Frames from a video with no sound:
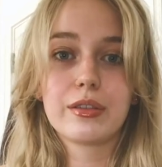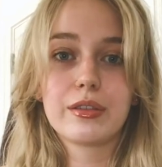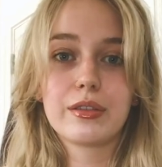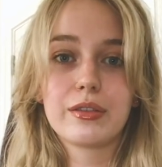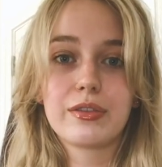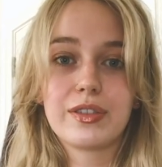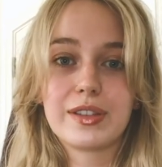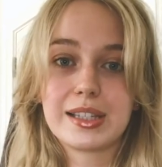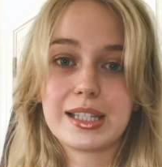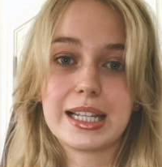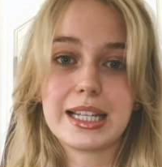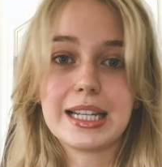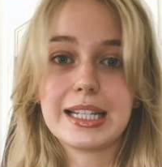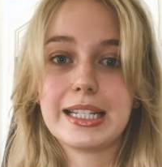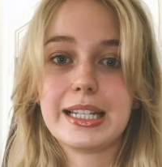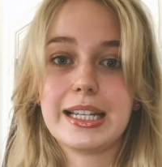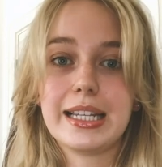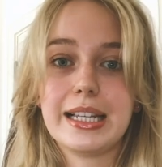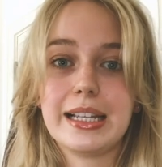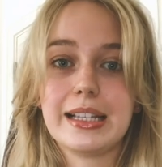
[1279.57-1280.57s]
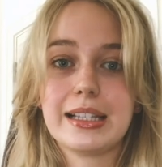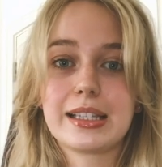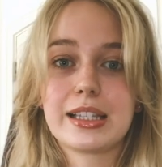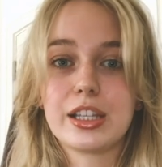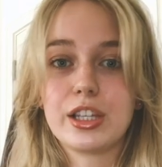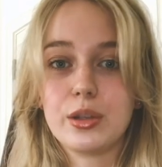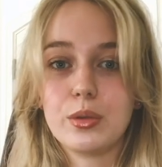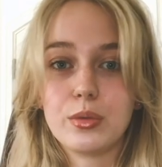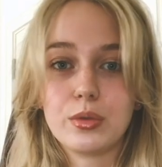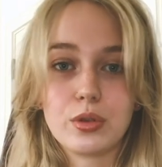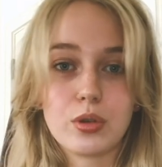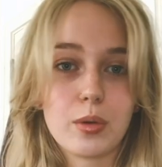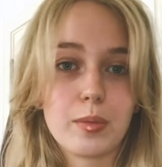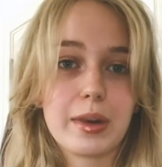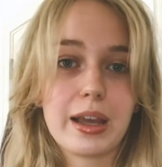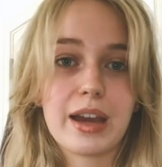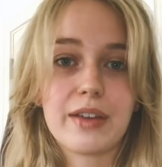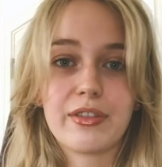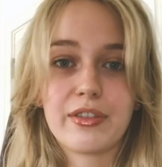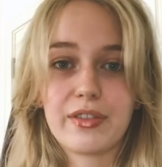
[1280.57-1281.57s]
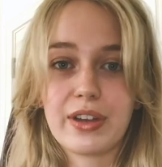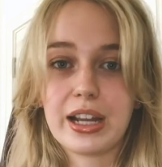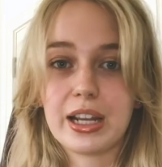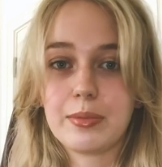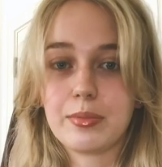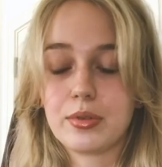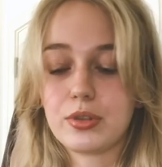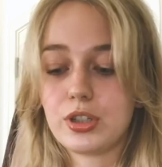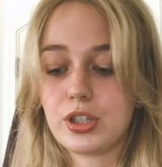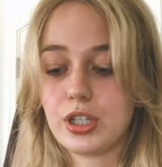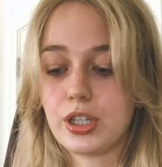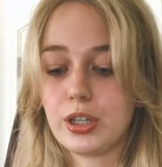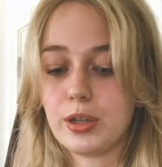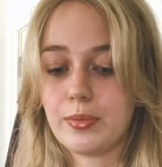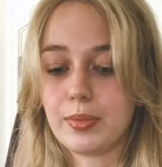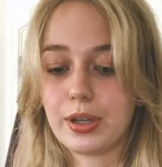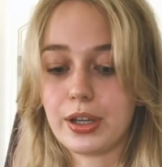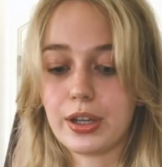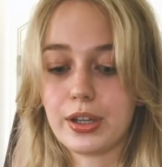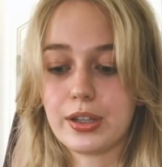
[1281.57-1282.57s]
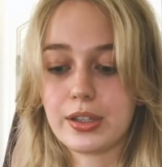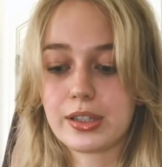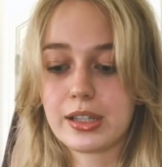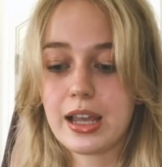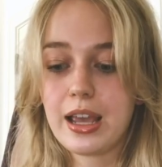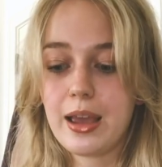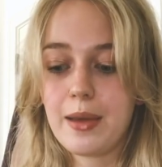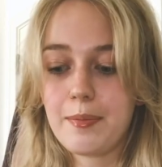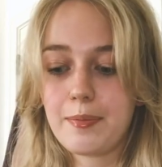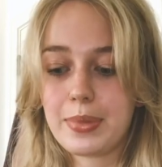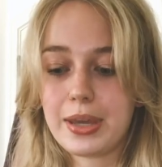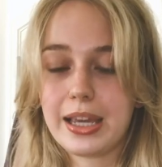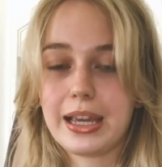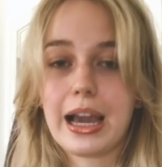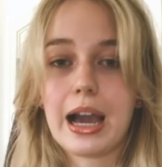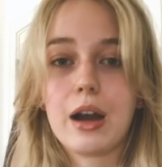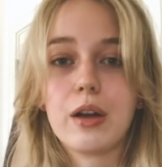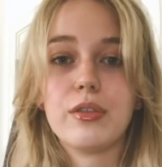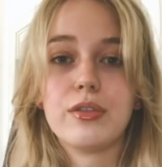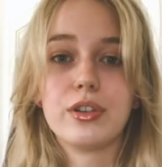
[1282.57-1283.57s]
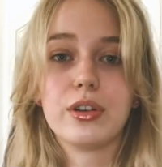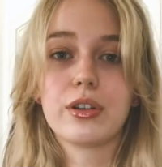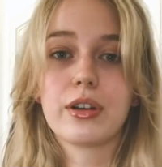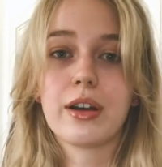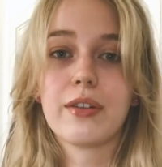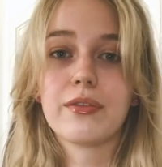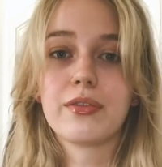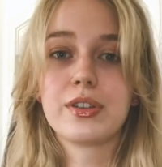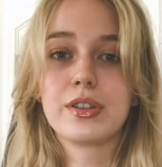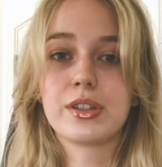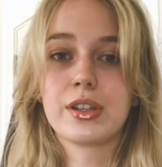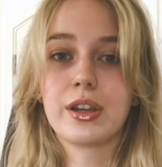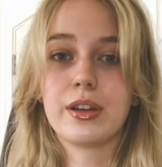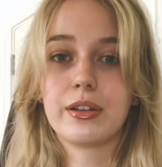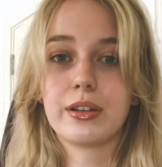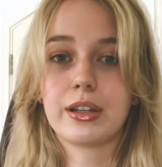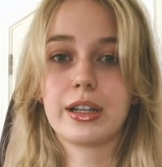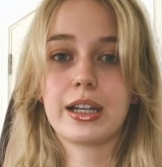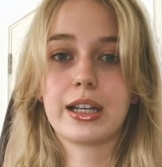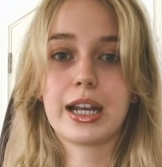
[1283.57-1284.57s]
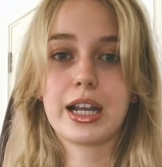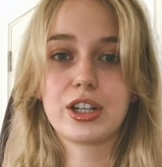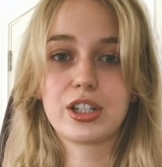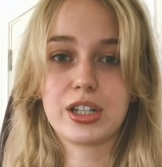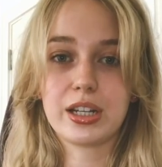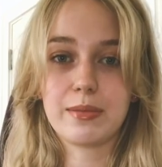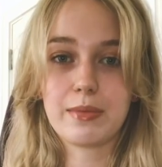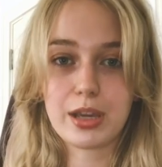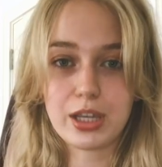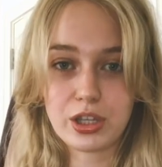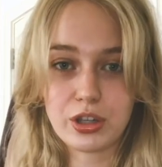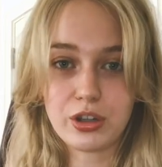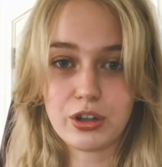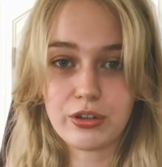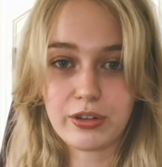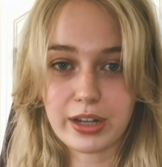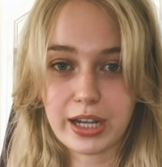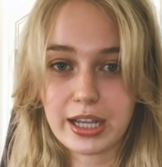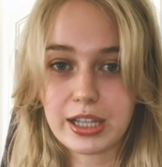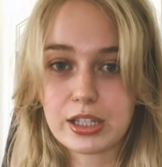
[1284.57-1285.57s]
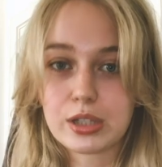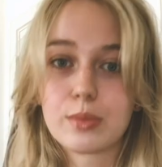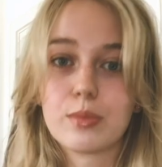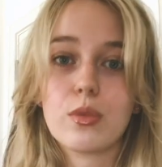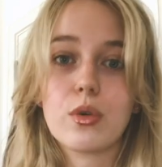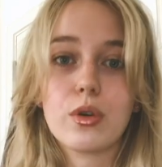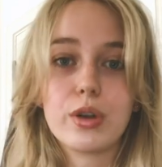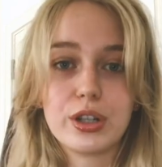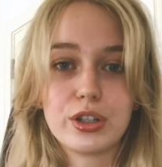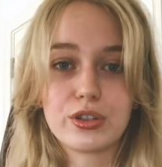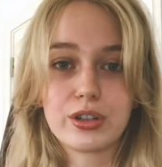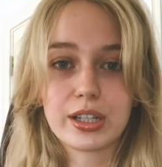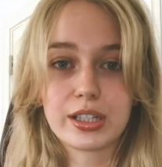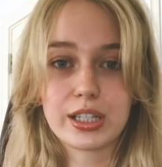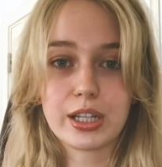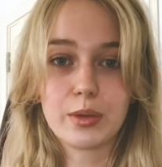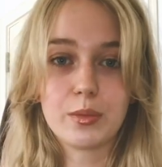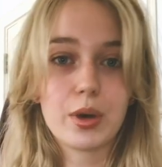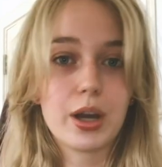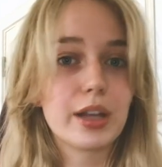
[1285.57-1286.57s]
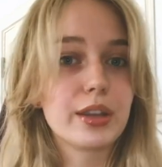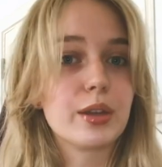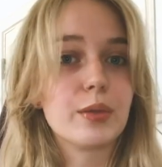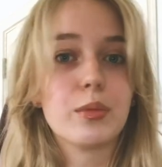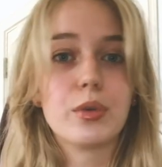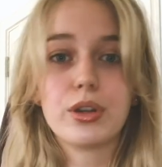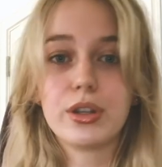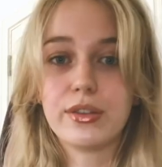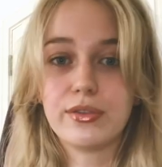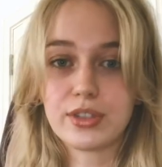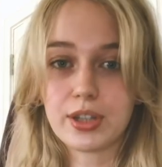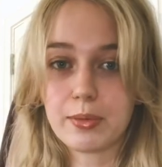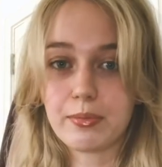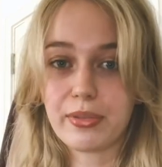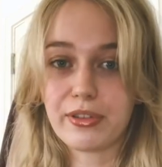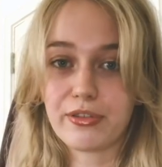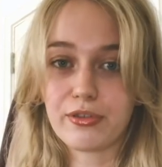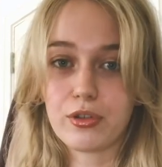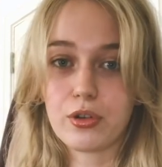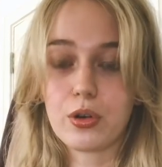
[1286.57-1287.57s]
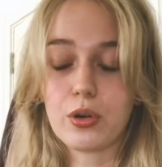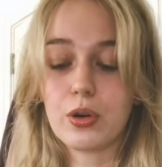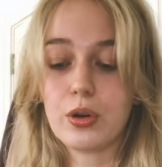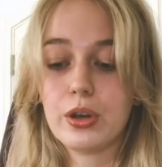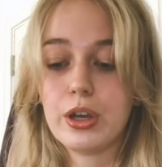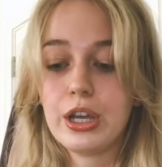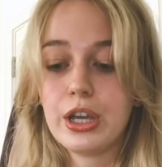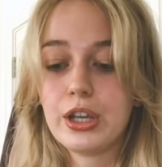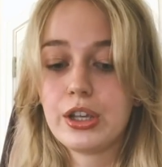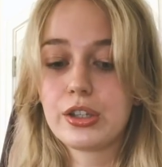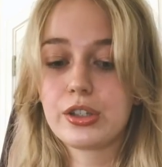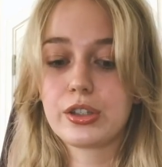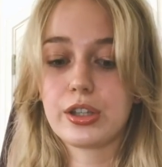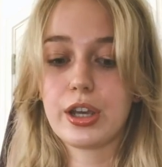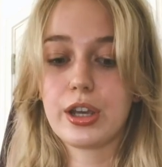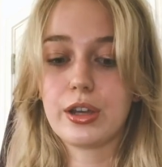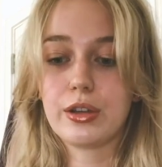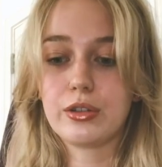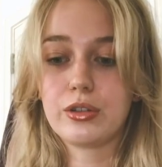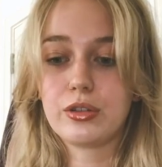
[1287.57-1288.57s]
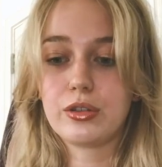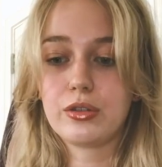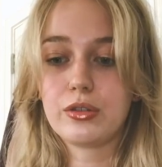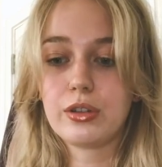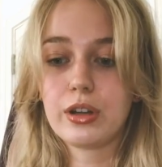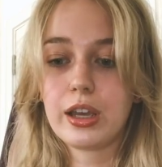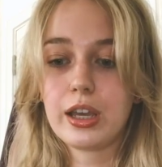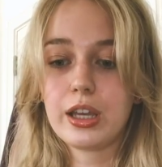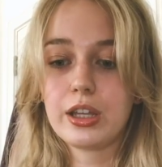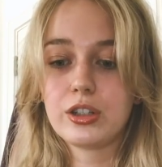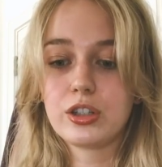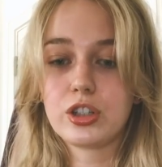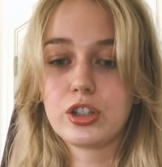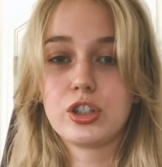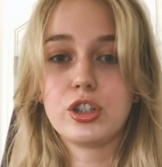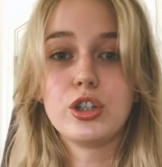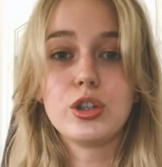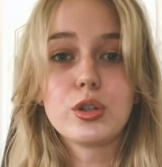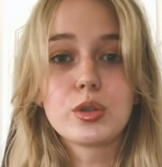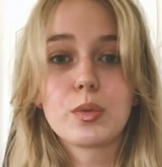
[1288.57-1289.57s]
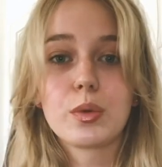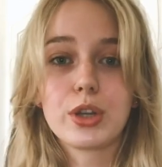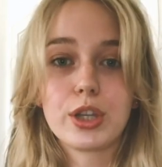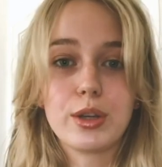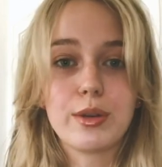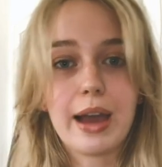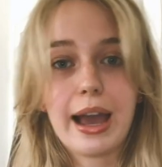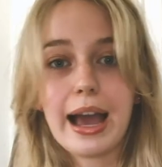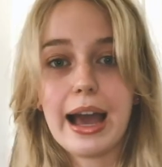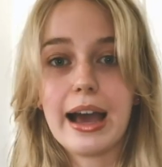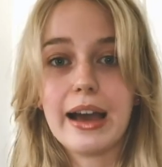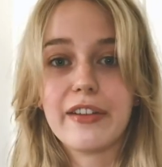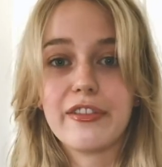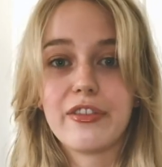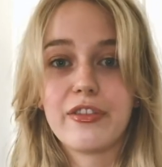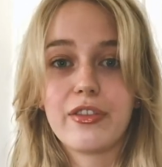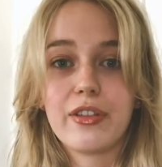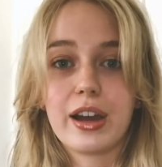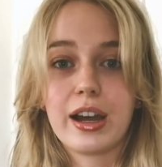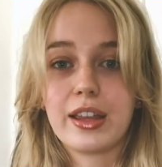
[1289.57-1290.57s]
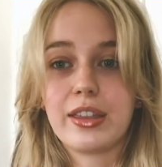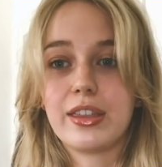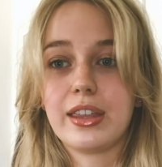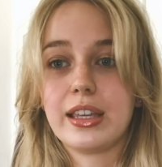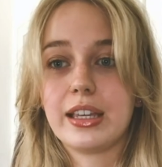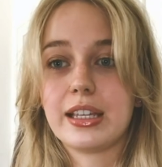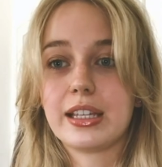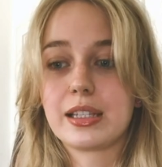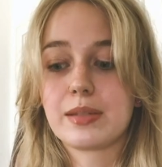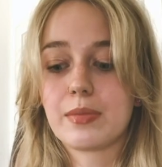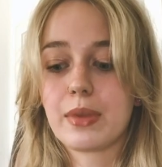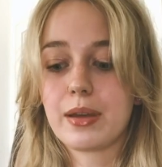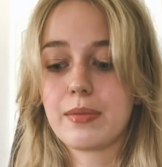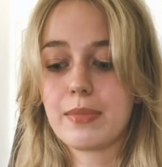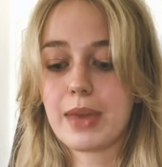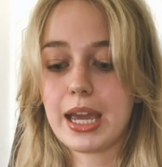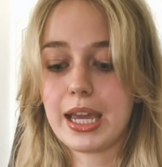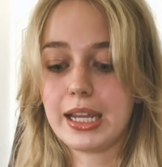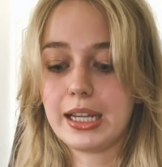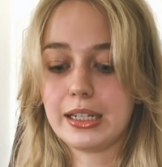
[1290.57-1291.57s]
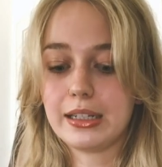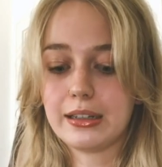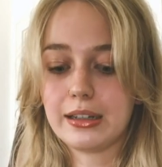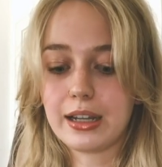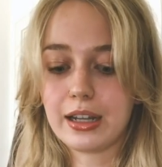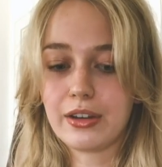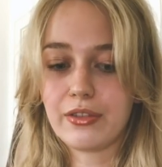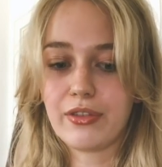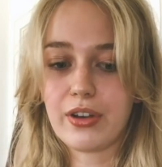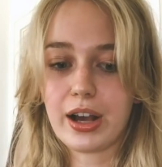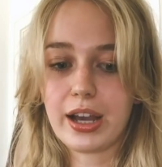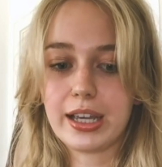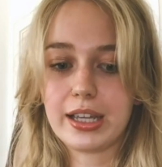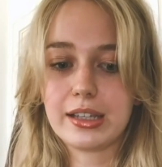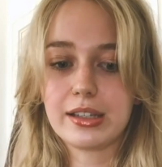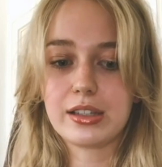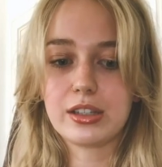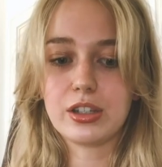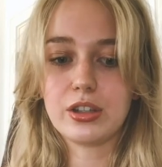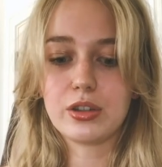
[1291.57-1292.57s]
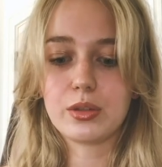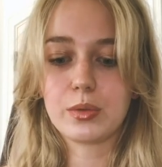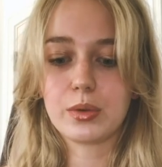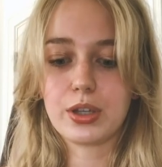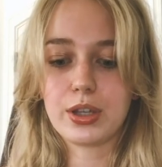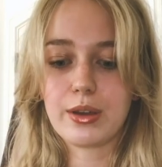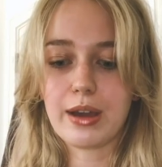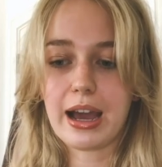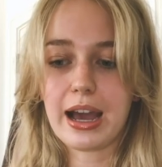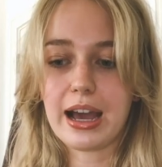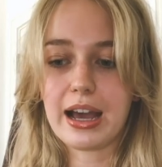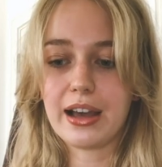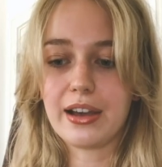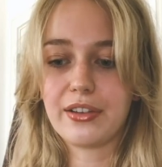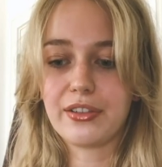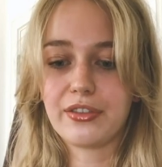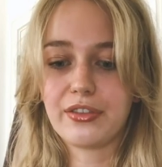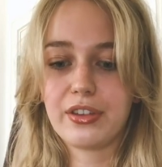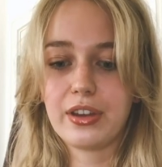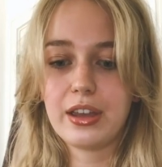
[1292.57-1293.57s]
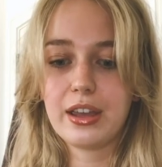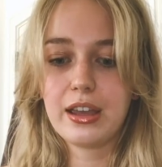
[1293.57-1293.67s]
facilities that you would normally have available to you, because being out of your comfort zone can actually make you create some more interesting work than what you've done before. So just use what you have, I think, is my main advice. Use what you have,